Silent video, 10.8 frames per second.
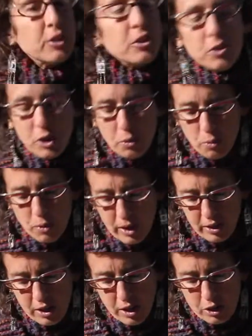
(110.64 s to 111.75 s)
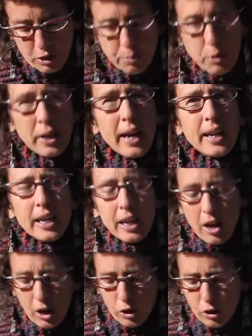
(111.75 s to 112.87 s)
you don't want to put any
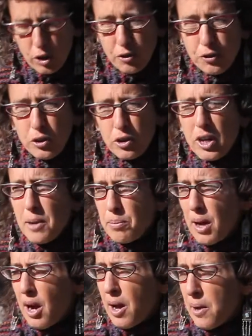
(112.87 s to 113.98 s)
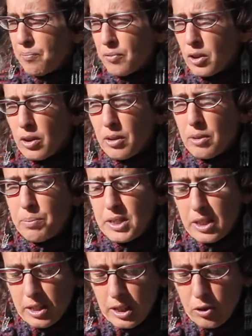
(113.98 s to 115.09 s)
cooked food,
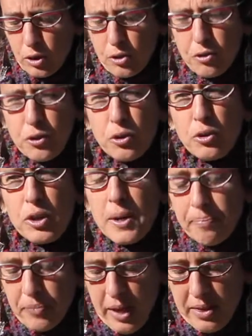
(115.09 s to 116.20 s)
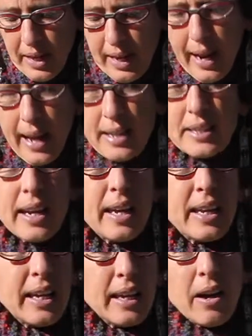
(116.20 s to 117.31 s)
particularly cooked food that has
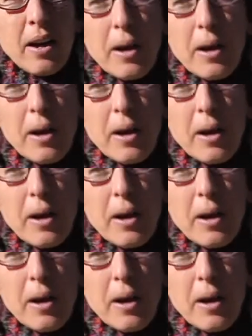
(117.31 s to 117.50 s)
any